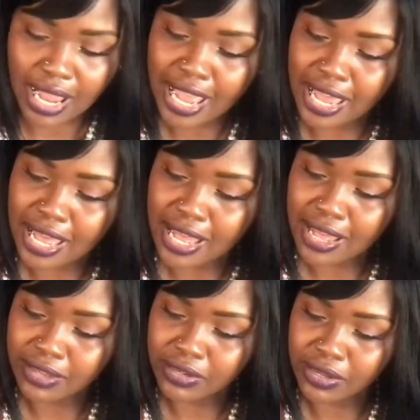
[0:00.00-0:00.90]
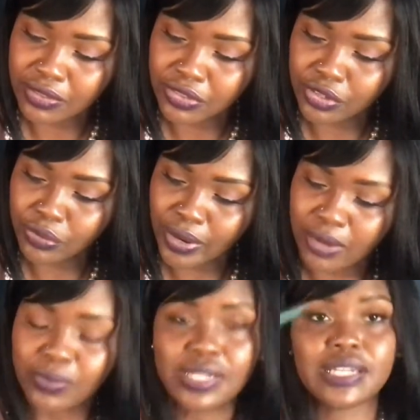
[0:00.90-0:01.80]
and the
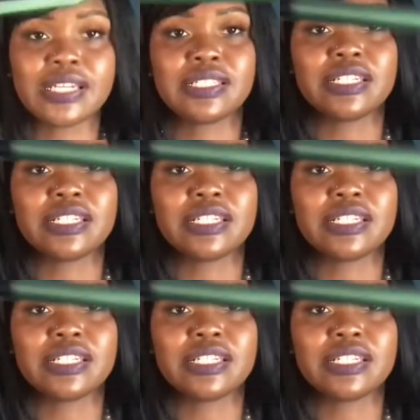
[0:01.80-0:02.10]
green one is